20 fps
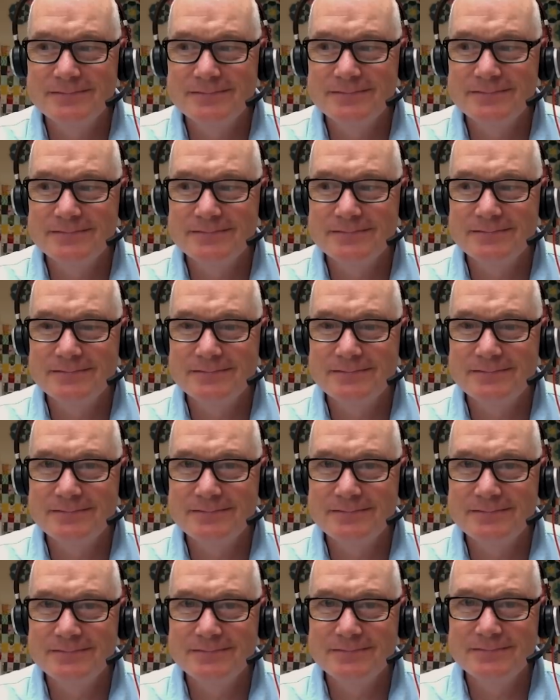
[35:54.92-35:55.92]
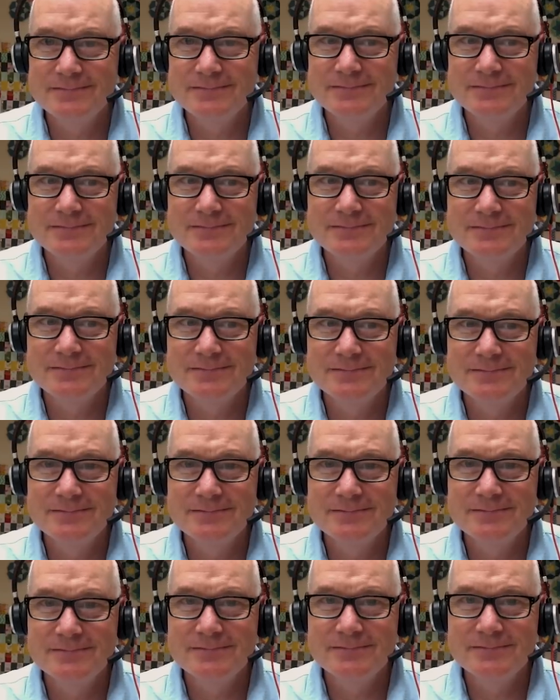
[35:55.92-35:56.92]

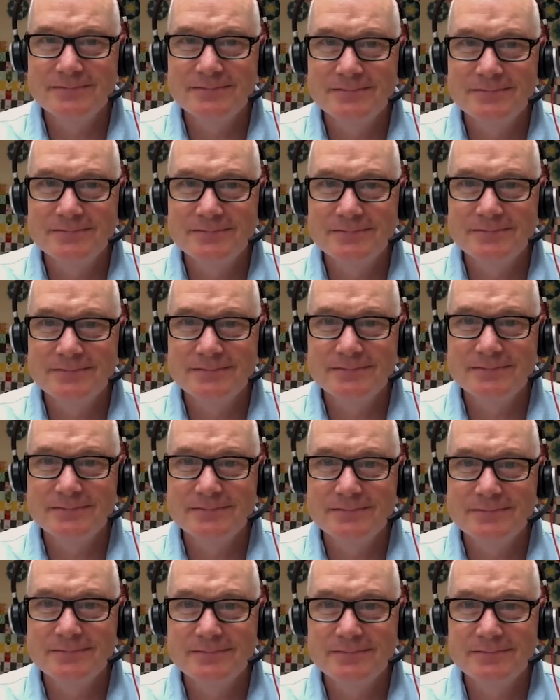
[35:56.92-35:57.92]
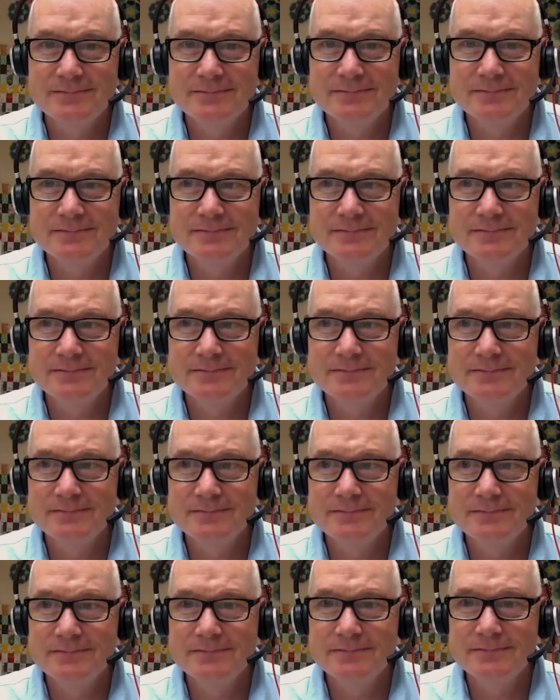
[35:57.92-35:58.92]

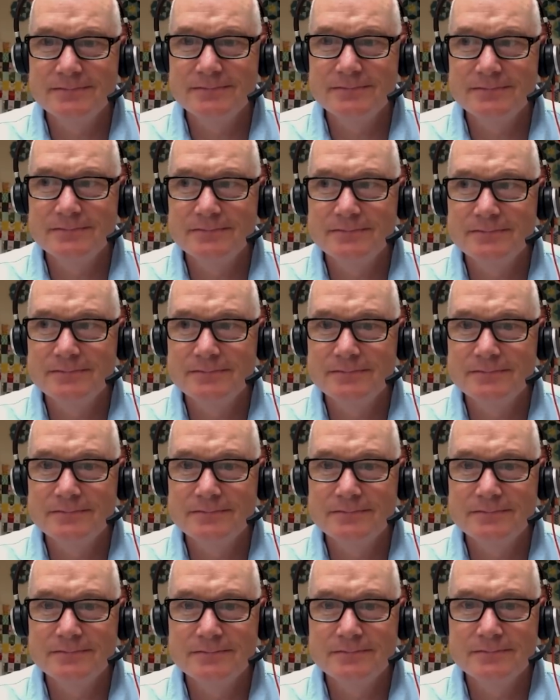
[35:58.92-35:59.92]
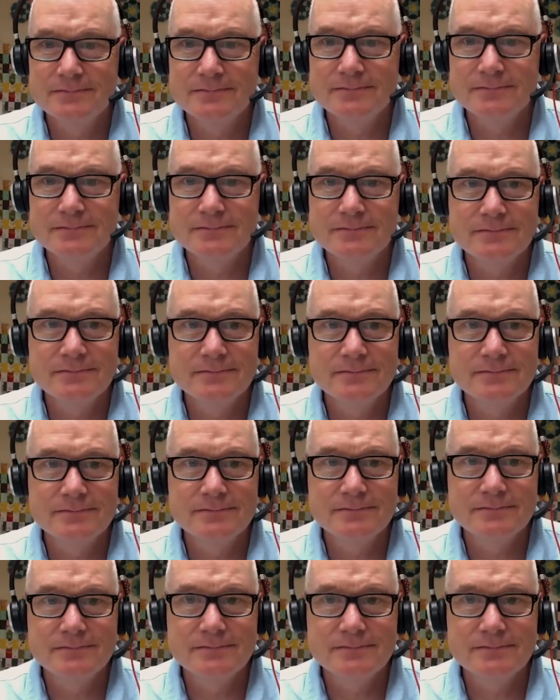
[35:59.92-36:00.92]

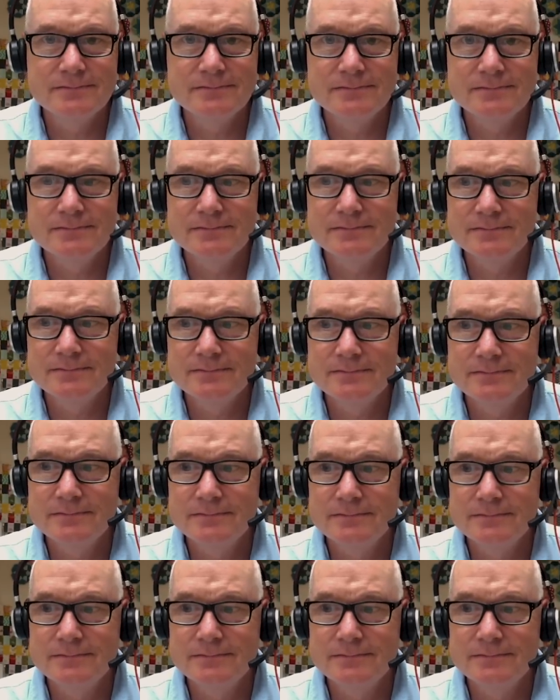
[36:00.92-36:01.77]
[no speech]